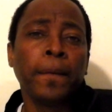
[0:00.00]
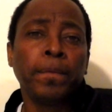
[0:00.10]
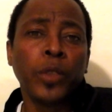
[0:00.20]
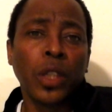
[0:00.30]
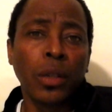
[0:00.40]

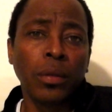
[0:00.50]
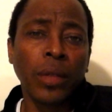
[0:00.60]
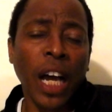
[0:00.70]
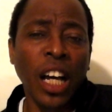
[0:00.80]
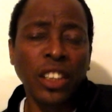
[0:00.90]
You know,
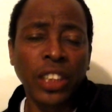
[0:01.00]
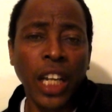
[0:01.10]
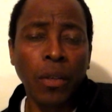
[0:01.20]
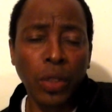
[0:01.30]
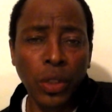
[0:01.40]
I
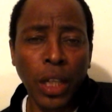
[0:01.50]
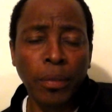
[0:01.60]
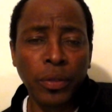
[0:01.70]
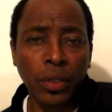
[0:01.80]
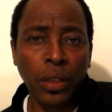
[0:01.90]
understand where you're
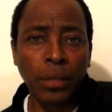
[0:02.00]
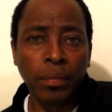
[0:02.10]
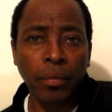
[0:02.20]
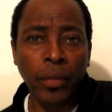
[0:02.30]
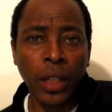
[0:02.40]
coming from.
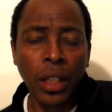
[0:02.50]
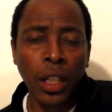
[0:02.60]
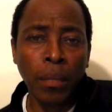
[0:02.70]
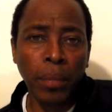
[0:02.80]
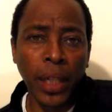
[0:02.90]

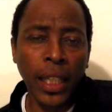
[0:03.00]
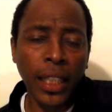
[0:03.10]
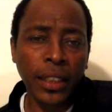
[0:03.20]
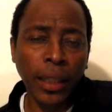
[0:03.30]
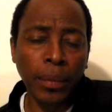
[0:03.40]
But
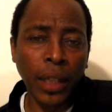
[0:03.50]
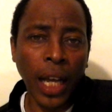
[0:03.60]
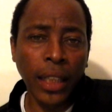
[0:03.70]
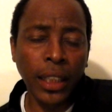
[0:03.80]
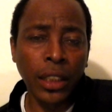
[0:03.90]
in something
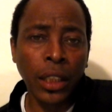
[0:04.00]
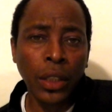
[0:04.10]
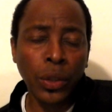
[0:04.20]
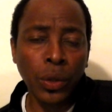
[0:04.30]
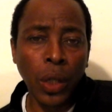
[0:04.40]
like this,
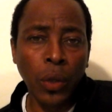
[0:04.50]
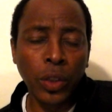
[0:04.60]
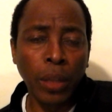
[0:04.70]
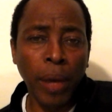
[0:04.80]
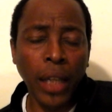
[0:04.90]
you know
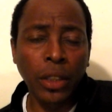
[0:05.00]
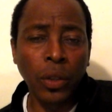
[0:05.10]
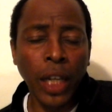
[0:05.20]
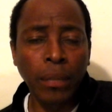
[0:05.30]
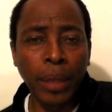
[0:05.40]
somebody's
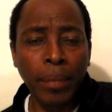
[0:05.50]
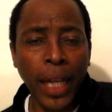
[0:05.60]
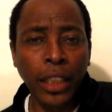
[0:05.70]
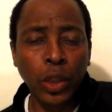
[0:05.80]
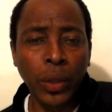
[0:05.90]
going to have to be
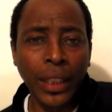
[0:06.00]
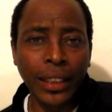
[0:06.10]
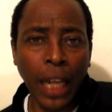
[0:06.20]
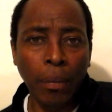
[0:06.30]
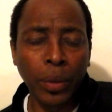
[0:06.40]
made into an
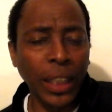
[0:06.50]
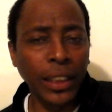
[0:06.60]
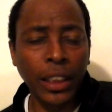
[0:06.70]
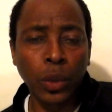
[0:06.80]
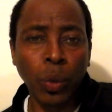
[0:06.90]
example.
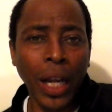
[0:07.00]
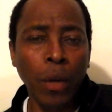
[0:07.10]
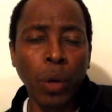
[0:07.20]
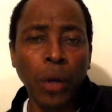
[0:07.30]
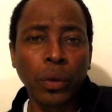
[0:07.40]
That's just the way
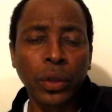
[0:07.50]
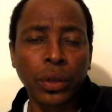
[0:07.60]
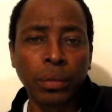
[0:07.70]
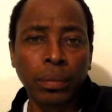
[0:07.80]
it works.